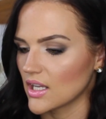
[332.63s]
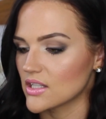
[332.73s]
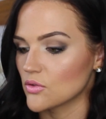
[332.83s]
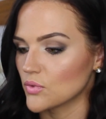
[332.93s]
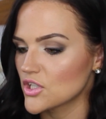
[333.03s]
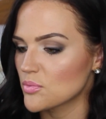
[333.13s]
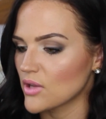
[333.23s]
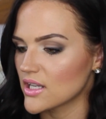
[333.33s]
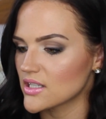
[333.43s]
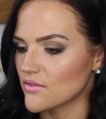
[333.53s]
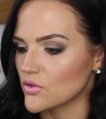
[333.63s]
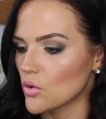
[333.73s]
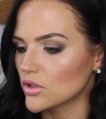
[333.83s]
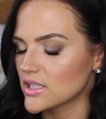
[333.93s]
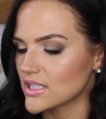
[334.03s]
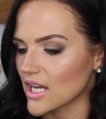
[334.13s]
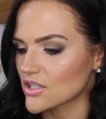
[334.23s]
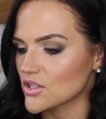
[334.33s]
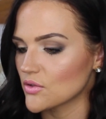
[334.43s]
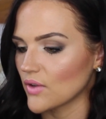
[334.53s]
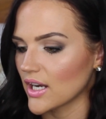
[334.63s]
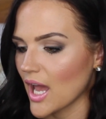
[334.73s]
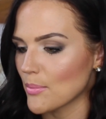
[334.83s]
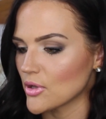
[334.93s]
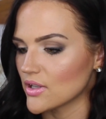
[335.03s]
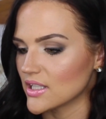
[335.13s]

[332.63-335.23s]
It's a rich blend of golden nectar, red apple,